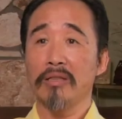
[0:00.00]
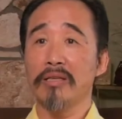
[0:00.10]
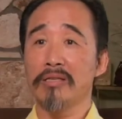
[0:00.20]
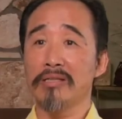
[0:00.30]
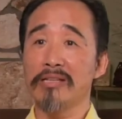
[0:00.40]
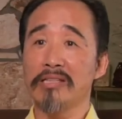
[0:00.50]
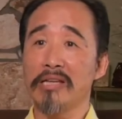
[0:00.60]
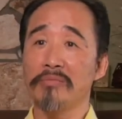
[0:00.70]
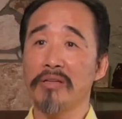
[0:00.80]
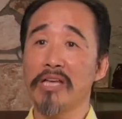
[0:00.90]
the
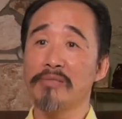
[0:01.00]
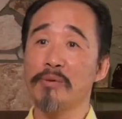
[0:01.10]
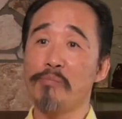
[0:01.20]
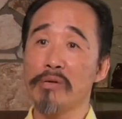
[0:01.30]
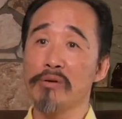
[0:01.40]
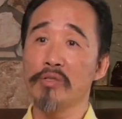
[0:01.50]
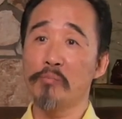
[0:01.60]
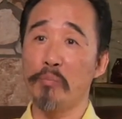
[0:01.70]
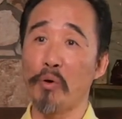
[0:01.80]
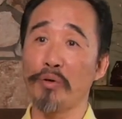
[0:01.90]
system that has been
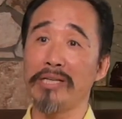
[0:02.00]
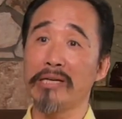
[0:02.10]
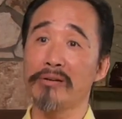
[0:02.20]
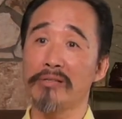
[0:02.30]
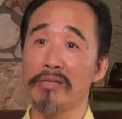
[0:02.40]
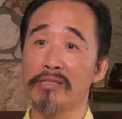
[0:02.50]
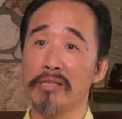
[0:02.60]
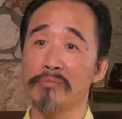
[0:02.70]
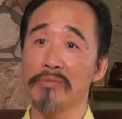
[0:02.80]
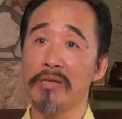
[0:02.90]
built, political
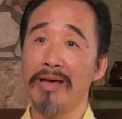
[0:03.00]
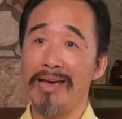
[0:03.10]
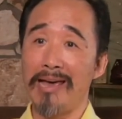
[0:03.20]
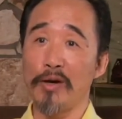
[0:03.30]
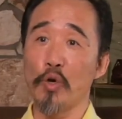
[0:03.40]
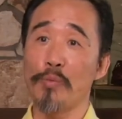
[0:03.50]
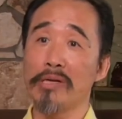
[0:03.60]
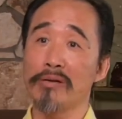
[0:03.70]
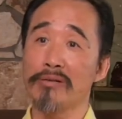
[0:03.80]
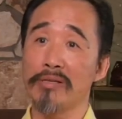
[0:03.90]
system,
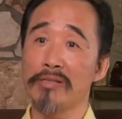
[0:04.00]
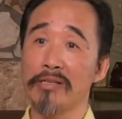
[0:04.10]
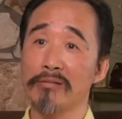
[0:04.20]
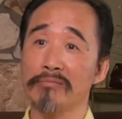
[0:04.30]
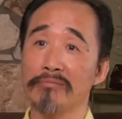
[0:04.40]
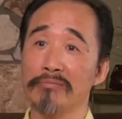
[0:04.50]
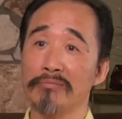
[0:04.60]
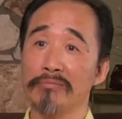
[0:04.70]
economical system,